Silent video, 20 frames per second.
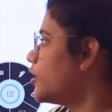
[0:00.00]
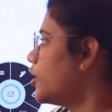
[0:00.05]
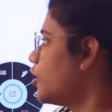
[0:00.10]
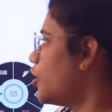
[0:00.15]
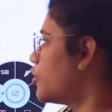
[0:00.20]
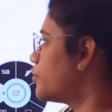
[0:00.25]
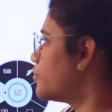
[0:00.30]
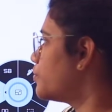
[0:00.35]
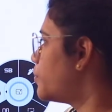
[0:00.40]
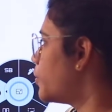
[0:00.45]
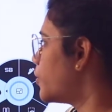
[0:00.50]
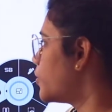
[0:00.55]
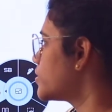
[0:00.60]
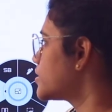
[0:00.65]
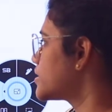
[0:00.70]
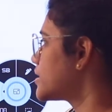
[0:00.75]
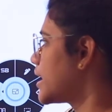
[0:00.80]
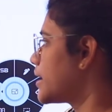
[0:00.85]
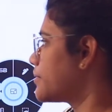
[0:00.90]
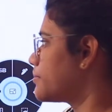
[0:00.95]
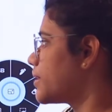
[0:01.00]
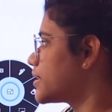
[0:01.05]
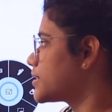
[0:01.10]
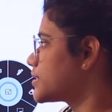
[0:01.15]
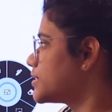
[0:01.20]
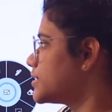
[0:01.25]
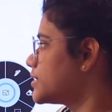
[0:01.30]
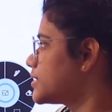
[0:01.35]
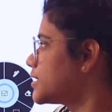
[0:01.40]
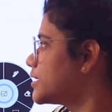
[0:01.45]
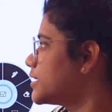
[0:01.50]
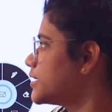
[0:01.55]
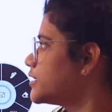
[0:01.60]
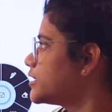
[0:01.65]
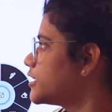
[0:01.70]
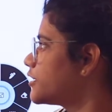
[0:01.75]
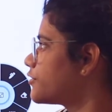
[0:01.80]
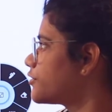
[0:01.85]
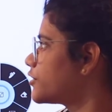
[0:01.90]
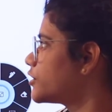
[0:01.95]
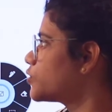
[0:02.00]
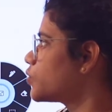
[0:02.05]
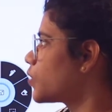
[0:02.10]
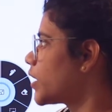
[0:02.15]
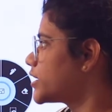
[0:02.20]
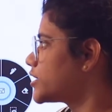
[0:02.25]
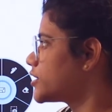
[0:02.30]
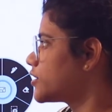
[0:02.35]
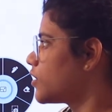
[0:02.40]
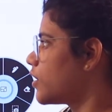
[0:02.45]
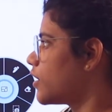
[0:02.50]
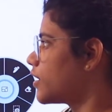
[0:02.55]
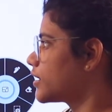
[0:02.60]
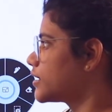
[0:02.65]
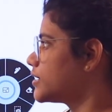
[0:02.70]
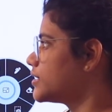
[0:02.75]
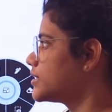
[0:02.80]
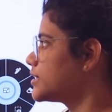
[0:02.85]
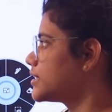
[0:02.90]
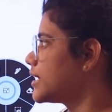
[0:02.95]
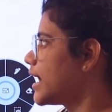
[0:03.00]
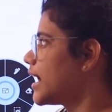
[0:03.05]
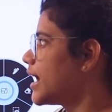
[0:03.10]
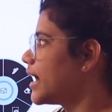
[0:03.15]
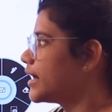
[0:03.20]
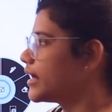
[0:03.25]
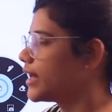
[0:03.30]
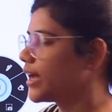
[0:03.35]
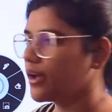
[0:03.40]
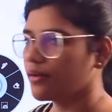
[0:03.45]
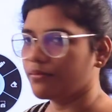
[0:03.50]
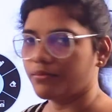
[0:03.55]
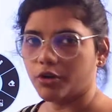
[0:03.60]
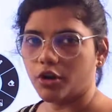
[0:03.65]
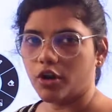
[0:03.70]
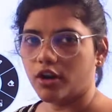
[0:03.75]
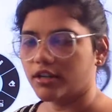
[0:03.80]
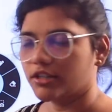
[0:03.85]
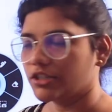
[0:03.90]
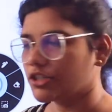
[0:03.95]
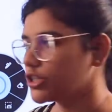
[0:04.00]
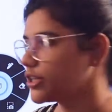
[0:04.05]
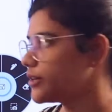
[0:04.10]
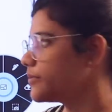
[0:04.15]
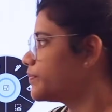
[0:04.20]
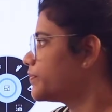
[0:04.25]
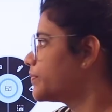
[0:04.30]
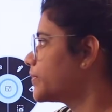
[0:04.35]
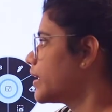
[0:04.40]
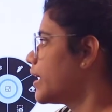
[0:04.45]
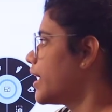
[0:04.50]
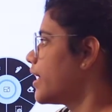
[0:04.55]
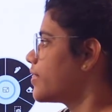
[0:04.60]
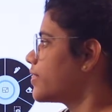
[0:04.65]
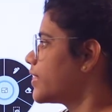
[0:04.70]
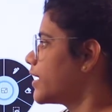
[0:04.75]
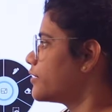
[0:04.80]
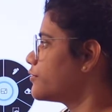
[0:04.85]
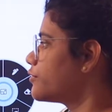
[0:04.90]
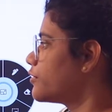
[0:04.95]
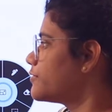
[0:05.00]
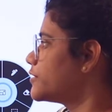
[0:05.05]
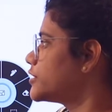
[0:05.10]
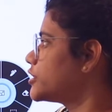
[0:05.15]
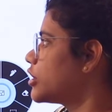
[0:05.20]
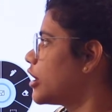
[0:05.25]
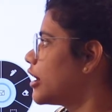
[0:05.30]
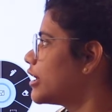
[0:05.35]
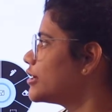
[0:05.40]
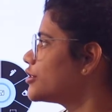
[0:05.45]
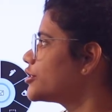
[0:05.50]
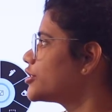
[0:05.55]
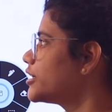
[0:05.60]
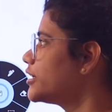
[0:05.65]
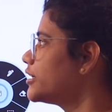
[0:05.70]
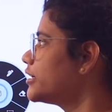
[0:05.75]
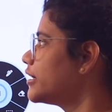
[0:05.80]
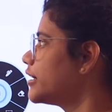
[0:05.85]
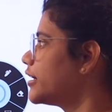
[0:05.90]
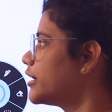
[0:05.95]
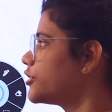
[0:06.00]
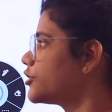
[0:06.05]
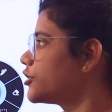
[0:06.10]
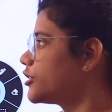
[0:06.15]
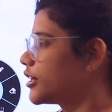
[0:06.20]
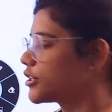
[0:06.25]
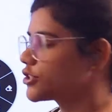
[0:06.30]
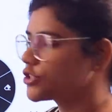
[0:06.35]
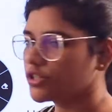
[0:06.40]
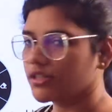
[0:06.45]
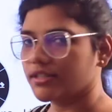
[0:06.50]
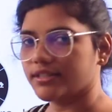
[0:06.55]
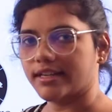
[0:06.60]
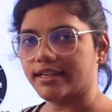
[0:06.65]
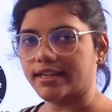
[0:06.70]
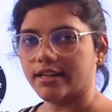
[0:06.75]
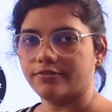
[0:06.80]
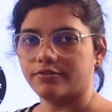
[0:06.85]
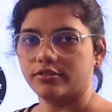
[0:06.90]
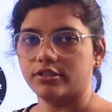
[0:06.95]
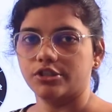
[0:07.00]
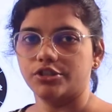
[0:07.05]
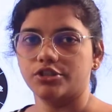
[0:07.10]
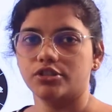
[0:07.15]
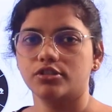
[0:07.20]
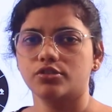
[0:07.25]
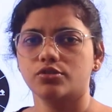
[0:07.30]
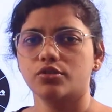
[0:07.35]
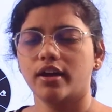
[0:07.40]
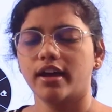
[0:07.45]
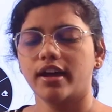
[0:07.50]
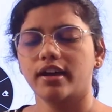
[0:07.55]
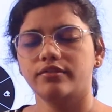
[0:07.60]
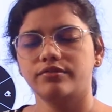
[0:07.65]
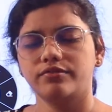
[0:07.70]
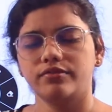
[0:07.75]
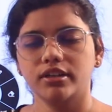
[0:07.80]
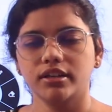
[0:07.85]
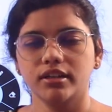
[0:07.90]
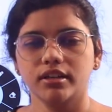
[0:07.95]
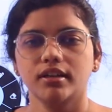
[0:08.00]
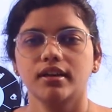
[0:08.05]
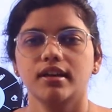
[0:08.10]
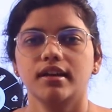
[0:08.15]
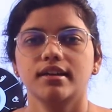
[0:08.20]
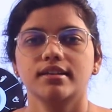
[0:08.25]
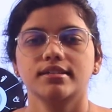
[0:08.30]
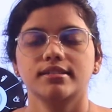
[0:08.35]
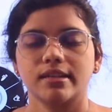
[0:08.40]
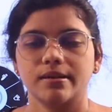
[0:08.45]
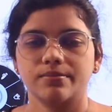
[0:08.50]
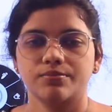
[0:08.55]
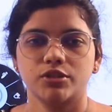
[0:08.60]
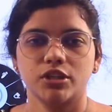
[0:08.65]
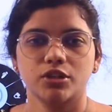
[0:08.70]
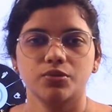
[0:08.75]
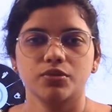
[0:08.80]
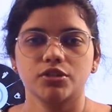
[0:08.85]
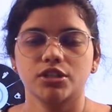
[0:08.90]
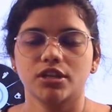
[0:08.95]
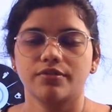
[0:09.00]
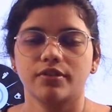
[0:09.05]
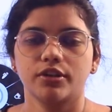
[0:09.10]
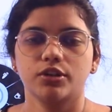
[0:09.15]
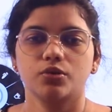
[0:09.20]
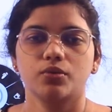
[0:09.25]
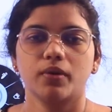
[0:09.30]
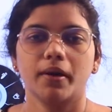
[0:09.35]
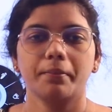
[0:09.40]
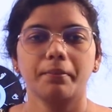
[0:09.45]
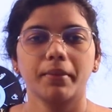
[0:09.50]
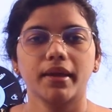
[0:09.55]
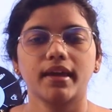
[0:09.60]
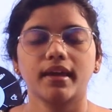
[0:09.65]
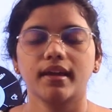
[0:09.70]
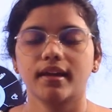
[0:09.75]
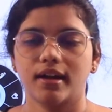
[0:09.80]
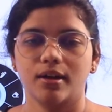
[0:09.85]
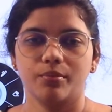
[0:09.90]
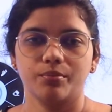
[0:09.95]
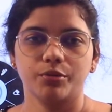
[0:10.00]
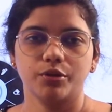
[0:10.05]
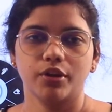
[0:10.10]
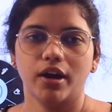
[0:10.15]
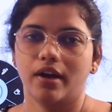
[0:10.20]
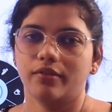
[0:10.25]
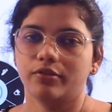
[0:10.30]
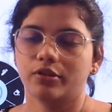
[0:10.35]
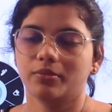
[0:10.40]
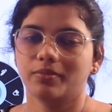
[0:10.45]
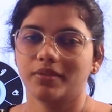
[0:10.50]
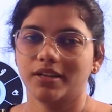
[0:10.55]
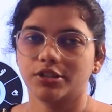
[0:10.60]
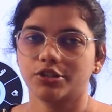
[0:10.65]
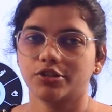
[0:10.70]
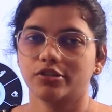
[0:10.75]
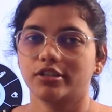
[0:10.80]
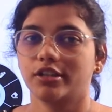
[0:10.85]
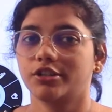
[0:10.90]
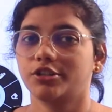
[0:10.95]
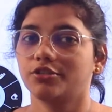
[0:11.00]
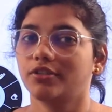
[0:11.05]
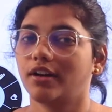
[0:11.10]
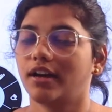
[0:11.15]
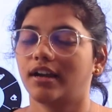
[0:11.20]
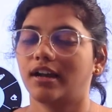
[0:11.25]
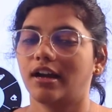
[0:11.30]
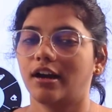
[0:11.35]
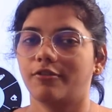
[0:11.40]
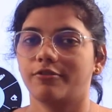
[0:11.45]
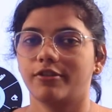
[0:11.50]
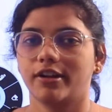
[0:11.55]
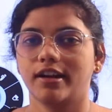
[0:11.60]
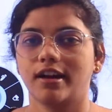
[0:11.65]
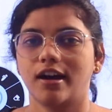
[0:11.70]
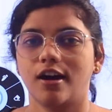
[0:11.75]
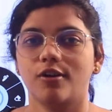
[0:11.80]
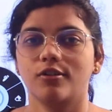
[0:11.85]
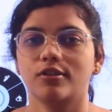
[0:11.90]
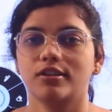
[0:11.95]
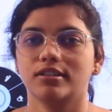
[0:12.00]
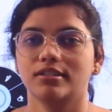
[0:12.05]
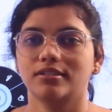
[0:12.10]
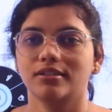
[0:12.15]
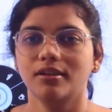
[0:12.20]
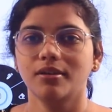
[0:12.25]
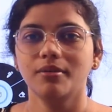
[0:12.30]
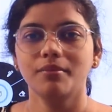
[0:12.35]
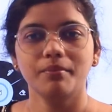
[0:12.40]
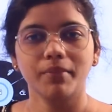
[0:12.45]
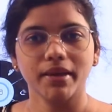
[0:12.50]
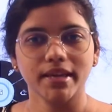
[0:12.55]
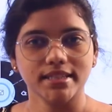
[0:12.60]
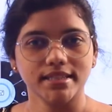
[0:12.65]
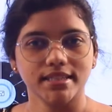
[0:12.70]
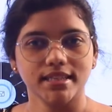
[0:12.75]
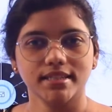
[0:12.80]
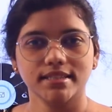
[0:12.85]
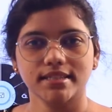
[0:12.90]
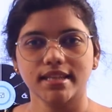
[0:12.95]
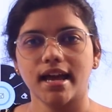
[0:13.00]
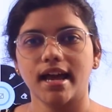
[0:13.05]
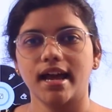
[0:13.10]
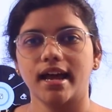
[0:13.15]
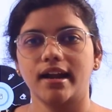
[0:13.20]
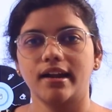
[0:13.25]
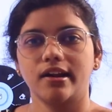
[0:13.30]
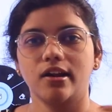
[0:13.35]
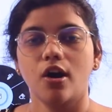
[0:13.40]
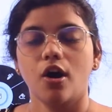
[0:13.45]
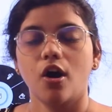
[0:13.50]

of bones and muscles, different vital organs and embryology. Then for physiology, introductions and definitions. So every subject, whichever you are picking up, you have to make sure that you are covering out the basics and